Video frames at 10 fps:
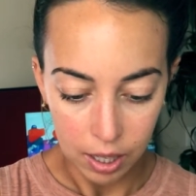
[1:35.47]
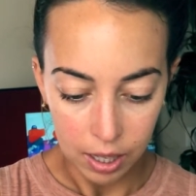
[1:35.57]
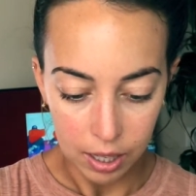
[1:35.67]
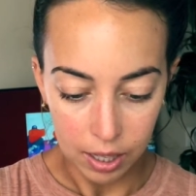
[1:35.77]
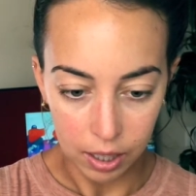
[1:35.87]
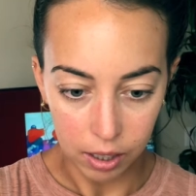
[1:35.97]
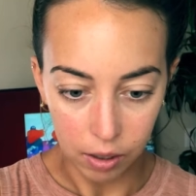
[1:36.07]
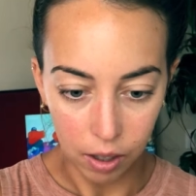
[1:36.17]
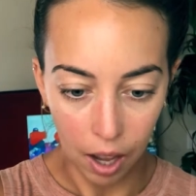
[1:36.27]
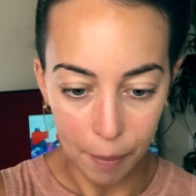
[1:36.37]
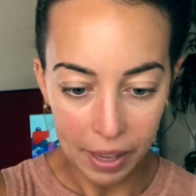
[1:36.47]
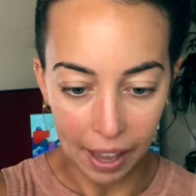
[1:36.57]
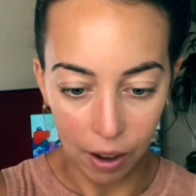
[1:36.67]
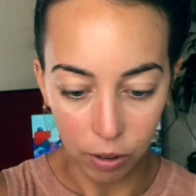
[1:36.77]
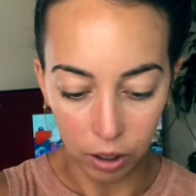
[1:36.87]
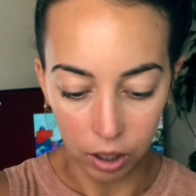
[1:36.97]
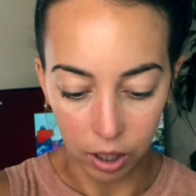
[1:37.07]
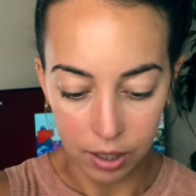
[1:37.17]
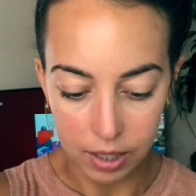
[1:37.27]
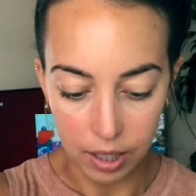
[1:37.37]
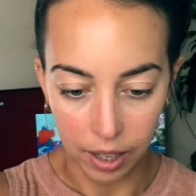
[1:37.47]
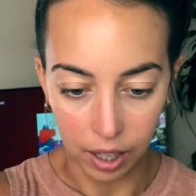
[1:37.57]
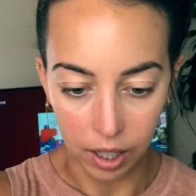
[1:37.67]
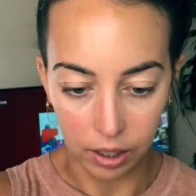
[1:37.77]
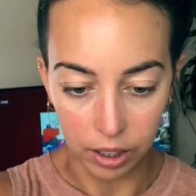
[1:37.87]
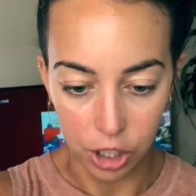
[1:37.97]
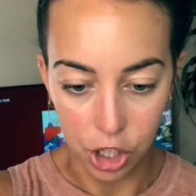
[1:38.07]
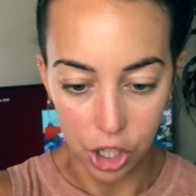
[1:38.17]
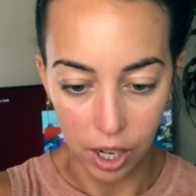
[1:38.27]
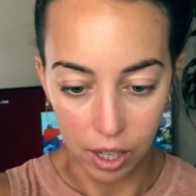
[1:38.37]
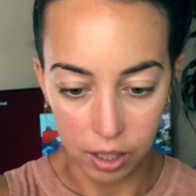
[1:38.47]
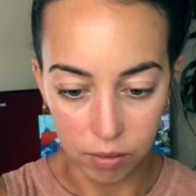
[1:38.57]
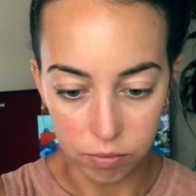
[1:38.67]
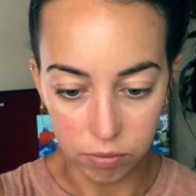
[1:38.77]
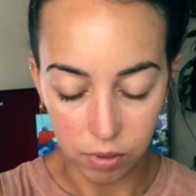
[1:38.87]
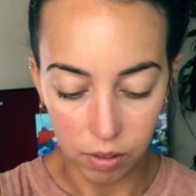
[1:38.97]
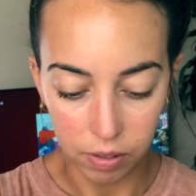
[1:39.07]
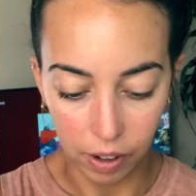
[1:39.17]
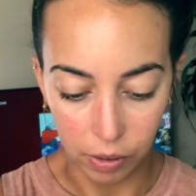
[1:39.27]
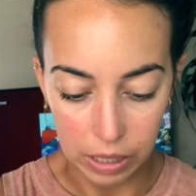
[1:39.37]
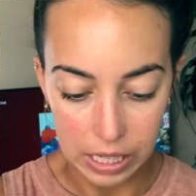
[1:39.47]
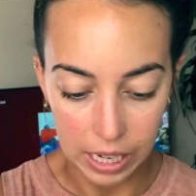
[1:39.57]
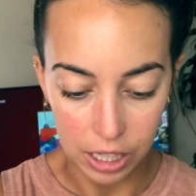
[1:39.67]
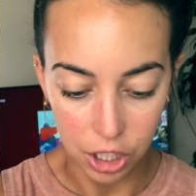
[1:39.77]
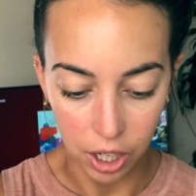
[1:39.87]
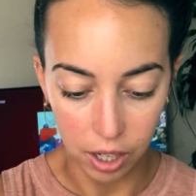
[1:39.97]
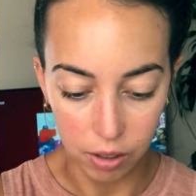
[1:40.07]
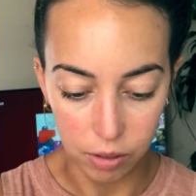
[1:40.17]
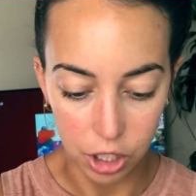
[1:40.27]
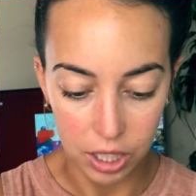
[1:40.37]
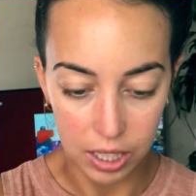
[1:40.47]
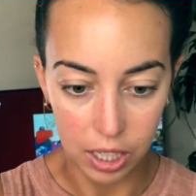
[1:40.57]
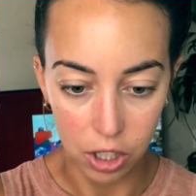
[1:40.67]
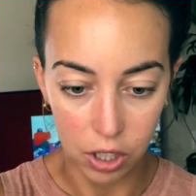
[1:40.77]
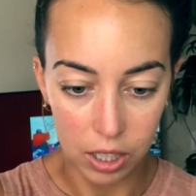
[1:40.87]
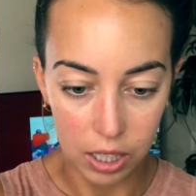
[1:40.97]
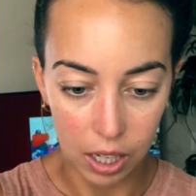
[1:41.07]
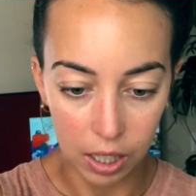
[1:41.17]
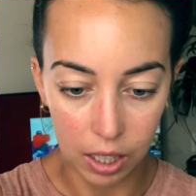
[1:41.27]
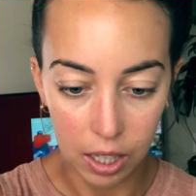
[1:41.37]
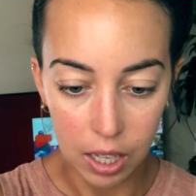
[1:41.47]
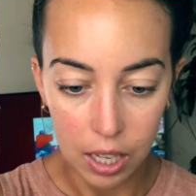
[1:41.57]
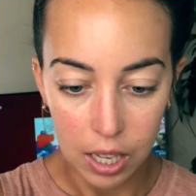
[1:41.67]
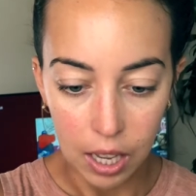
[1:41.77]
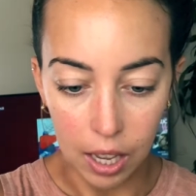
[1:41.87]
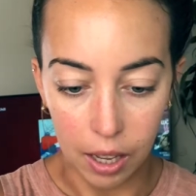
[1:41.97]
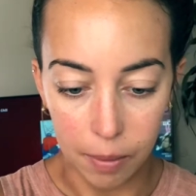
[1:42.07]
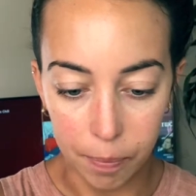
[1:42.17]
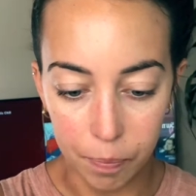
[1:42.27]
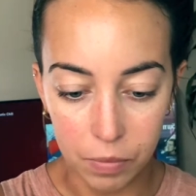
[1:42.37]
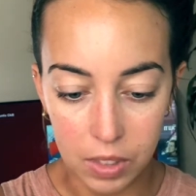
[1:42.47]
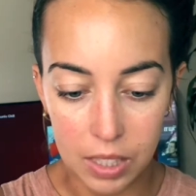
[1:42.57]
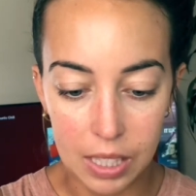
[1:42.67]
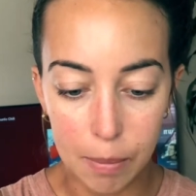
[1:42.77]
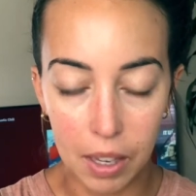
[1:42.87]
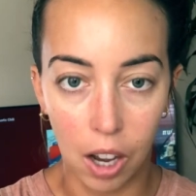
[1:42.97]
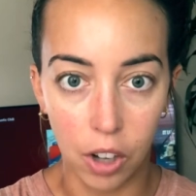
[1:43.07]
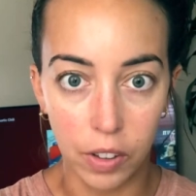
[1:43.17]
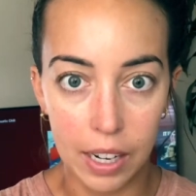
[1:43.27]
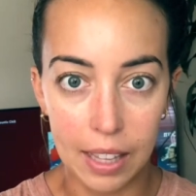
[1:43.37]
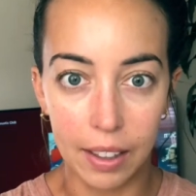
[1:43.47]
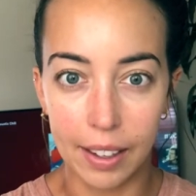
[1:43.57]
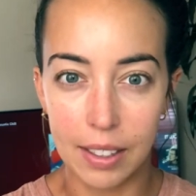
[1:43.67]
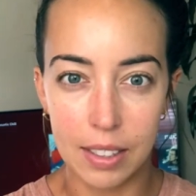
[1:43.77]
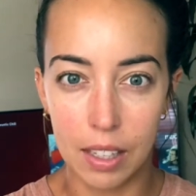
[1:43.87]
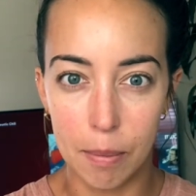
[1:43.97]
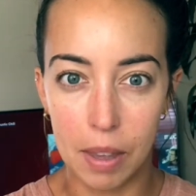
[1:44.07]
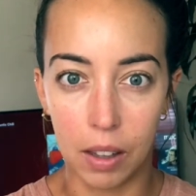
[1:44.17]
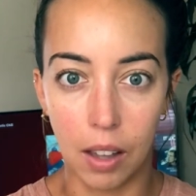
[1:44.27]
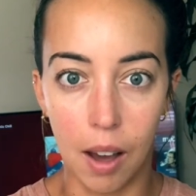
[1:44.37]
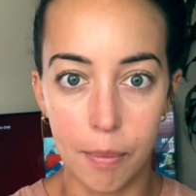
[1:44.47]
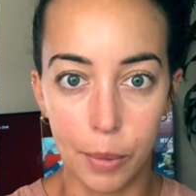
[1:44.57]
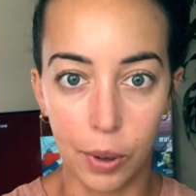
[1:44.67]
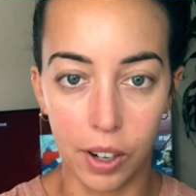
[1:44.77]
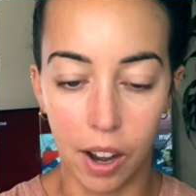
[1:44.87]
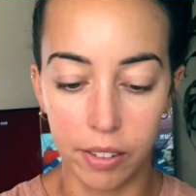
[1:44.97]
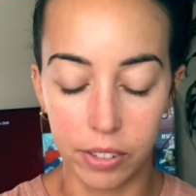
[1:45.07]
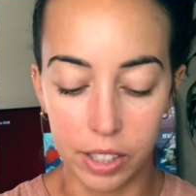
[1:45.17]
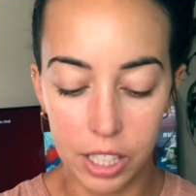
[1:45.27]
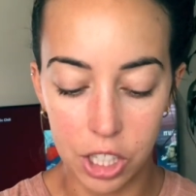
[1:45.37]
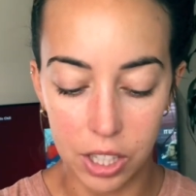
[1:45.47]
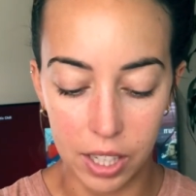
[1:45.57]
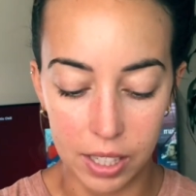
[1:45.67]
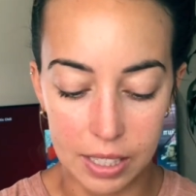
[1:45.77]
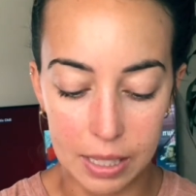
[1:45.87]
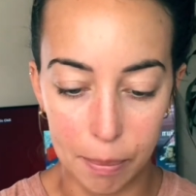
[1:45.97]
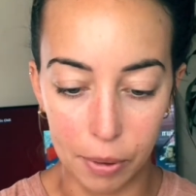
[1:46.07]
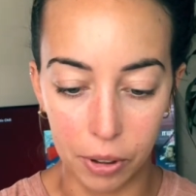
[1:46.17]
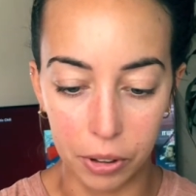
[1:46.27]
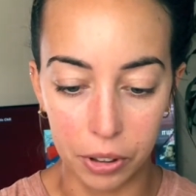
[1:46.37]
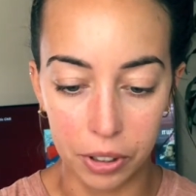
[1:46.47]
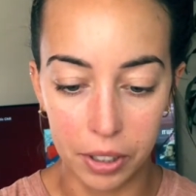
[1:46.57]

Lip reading: It coming out looks like a legit foundation, which is interesting. Seeming already like it's going to be a lot more coverage than a typical